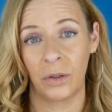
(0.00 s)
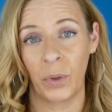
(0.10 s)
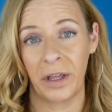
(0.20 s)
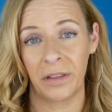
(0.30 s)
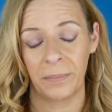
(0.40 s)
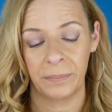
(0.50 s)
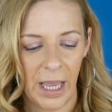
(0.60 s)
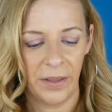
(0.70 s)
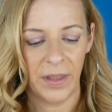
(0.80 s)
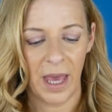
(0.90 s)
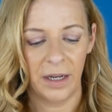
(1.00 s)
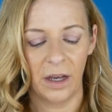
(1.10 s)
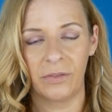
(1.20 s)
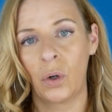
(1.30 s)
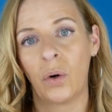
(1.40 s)
with. And then,
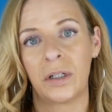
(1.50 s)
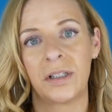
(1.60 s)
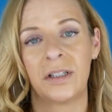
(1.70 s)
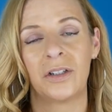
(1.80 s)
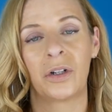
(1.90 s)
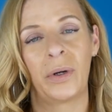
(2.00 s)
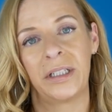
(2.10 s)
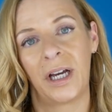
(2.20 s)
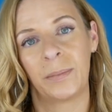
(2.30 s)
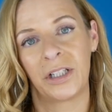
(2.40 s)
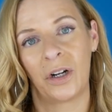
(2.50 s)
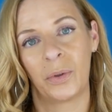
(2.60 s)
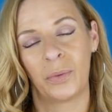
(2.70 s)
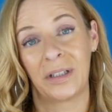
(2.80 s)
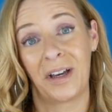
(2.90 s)
of course, this is a great time to start
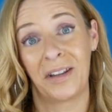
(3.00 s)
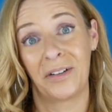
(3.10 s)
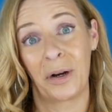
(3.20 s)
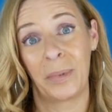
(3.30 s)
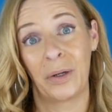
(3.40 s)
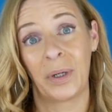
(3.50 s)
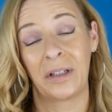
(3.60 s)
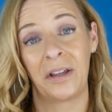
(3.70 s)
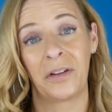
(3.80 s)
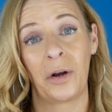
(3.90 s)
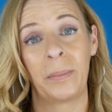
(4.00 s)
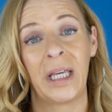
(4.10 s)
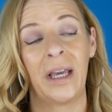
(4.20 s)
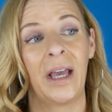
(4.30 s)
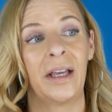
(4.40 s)
with red light therapy. Red light
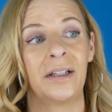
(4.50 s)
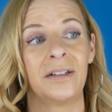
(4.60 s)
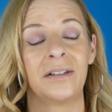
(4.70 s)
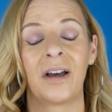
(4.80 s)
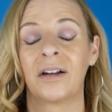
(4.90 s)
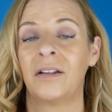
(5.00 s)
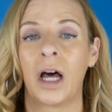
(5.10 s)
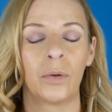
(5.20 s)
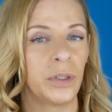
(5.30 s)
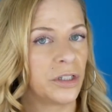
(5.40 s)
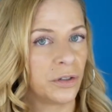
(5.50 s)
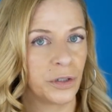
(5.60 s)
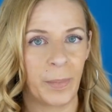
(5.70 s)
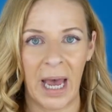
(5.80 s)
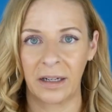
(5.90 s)
therapy is got a lot of
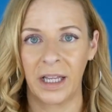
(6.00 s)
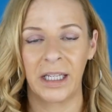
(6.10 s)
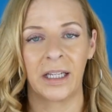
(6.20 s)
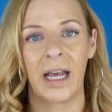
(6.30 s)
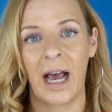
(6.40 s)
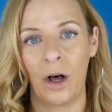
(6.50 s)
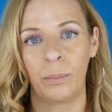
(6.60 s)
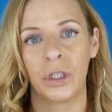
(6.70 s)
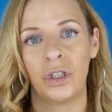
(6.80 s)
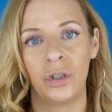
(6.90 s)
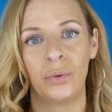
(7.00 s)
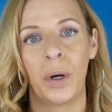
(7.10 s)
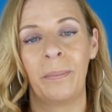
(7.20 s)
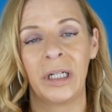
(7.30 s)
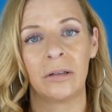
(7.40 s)
research back that it can help to
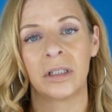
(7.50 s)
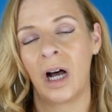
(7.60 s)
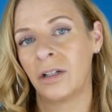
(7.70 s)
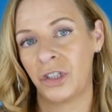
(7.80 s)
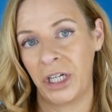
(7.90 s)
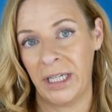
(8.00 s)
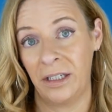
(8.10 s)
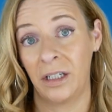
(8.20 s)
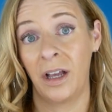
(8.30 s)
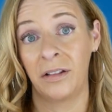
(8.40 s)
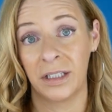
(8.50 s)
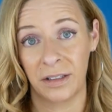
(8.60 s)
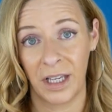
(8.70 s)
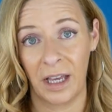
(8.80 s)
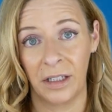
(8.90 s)
build collagen in the
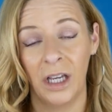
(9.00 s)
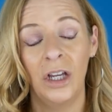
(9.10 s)
skin.